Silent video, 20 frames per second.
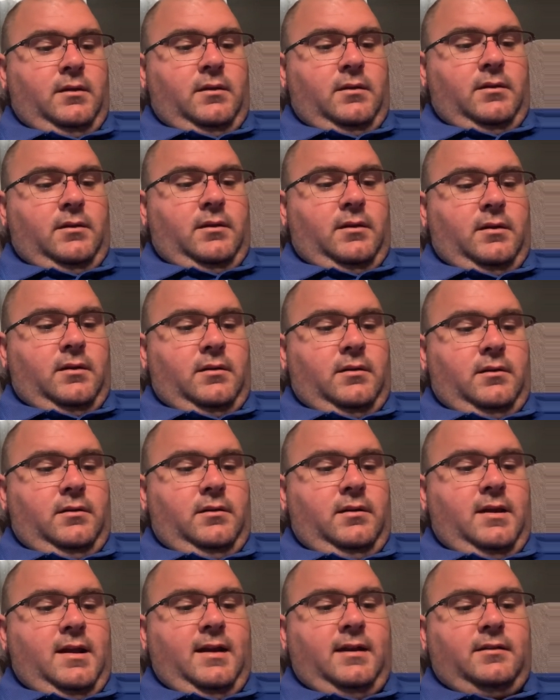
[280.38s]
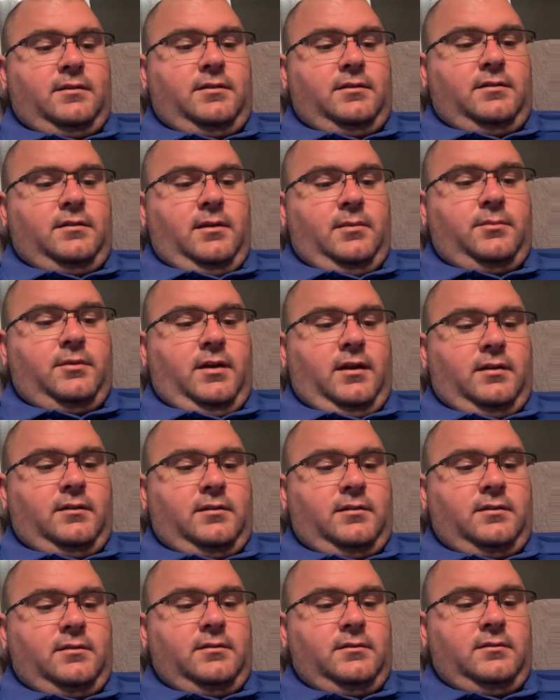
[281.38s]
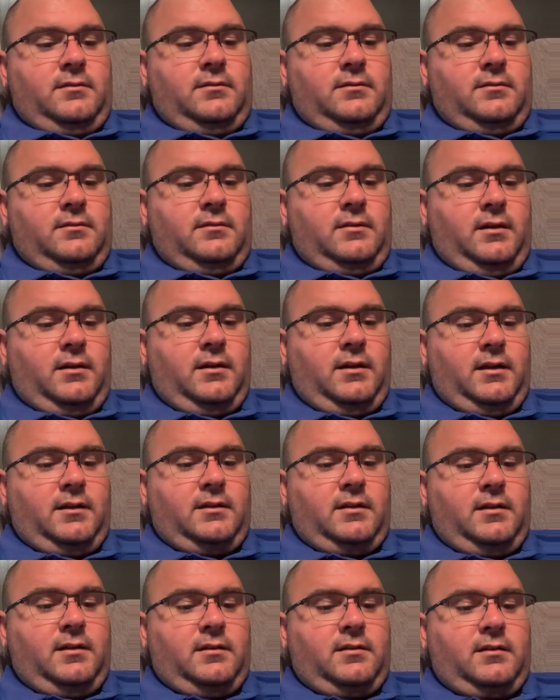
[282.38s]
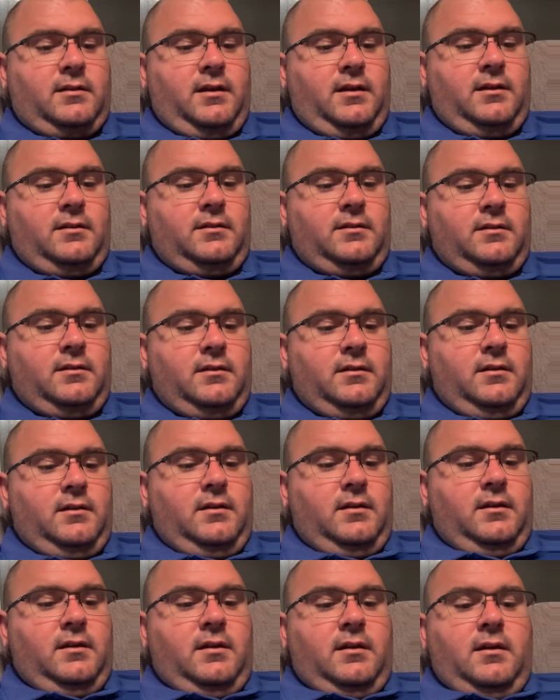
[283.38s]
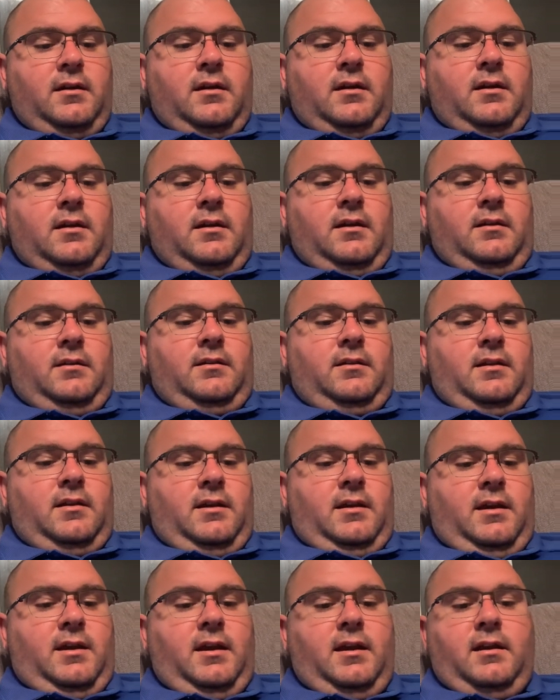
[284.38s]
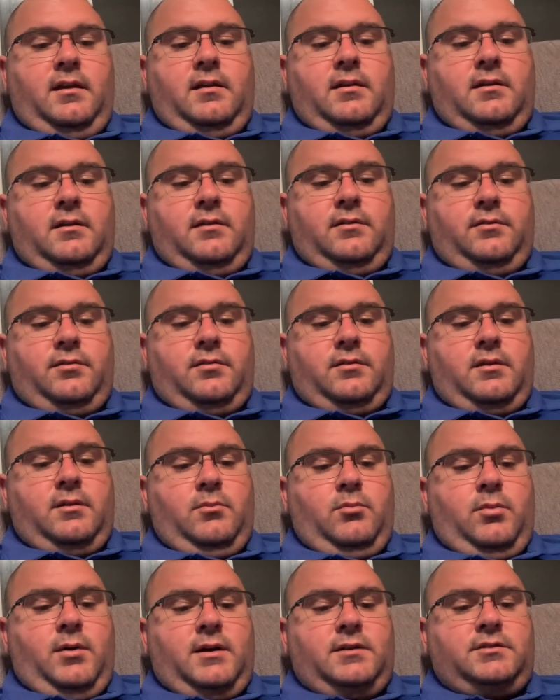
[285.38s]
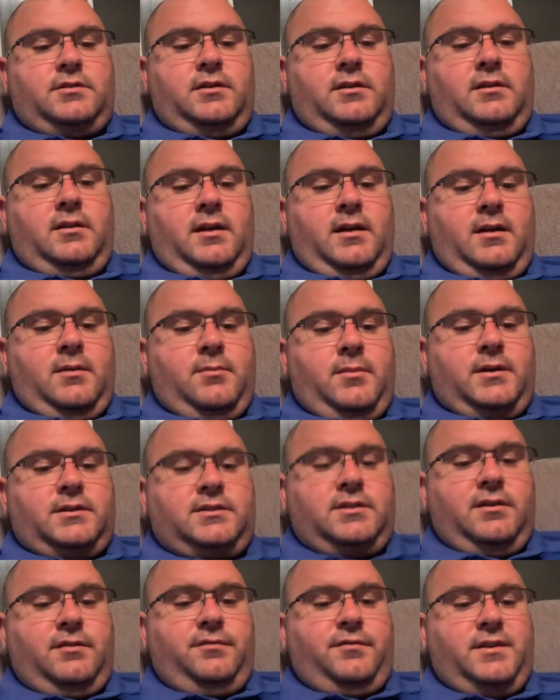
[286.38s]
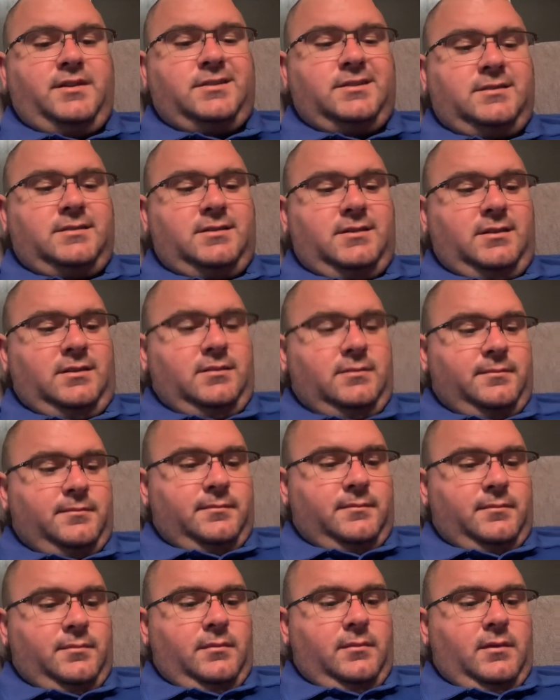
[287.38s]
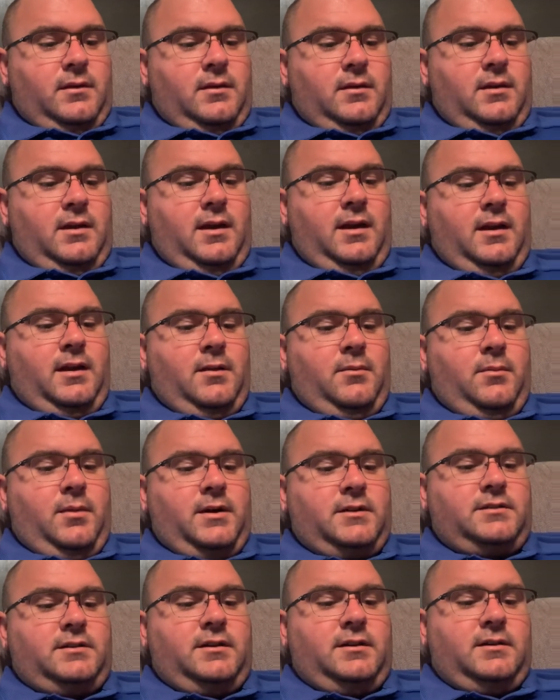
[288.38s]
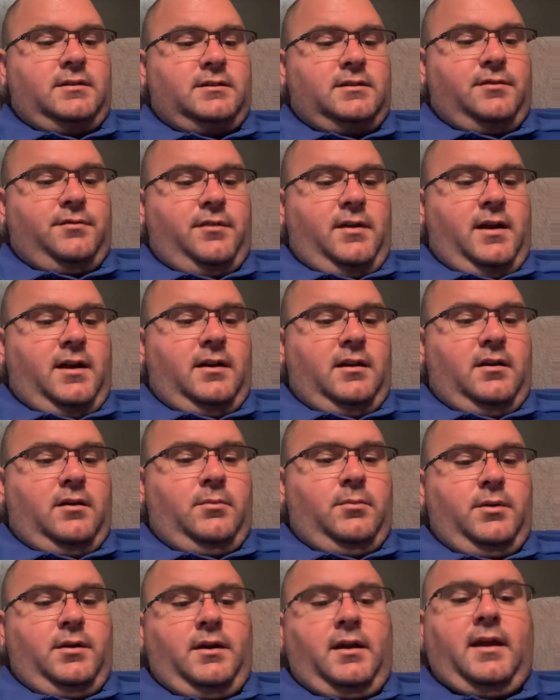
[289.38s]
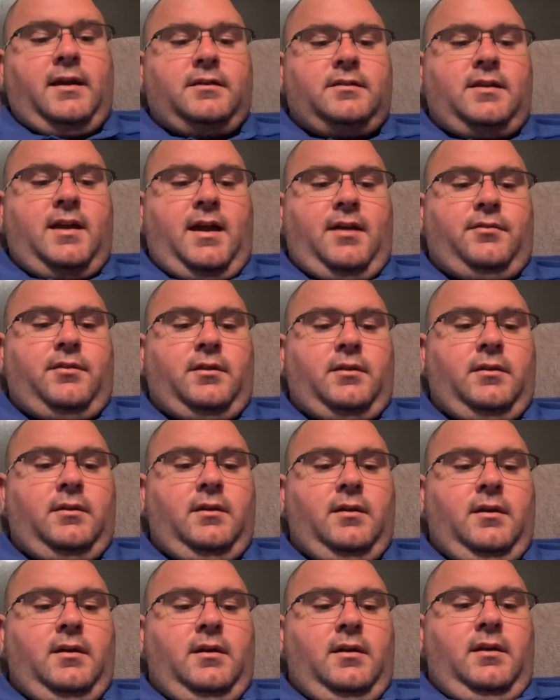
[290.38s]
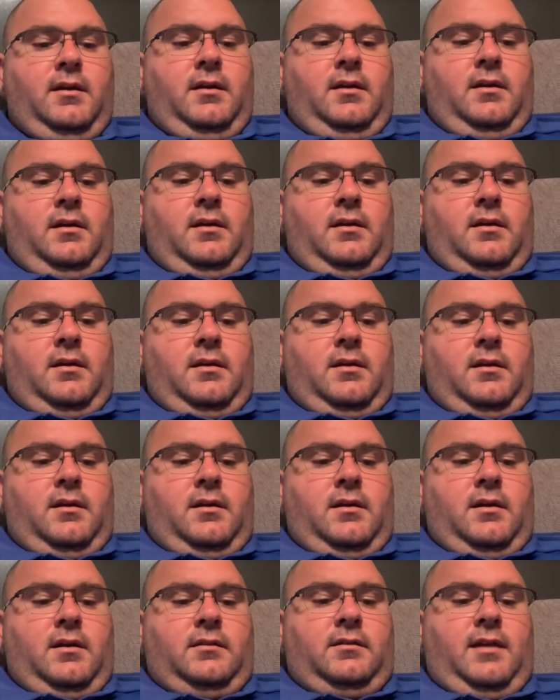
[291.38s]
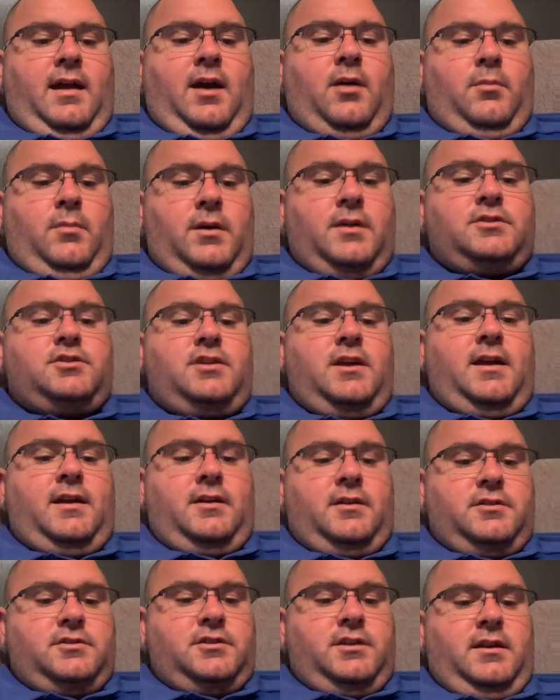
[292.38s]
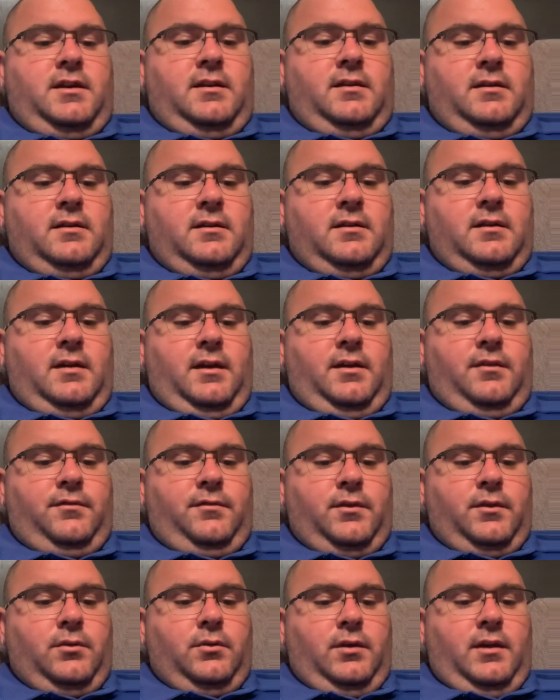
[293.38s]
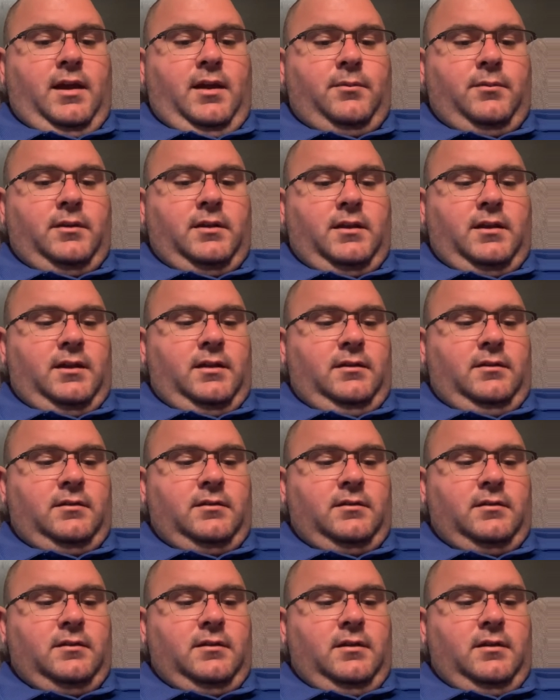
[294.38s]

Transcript: The next subjects I'd like to discuss is the heat of combustion and combustion efficiency. Heat of combustion is defined in our book as how much energy a fuel can release